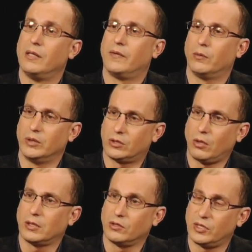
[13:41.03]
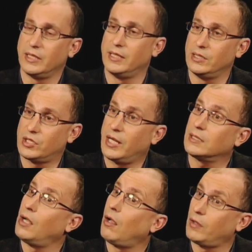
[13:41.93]
that we start to see these
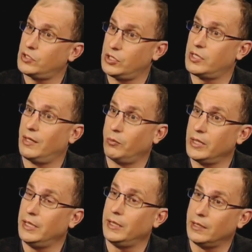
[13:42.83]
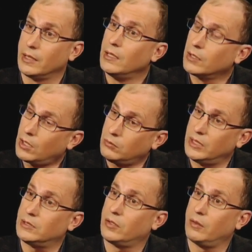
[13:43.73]
technologies that we need come
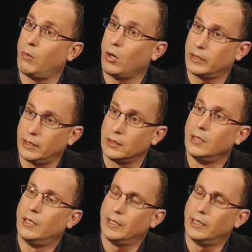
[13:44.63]
into the market,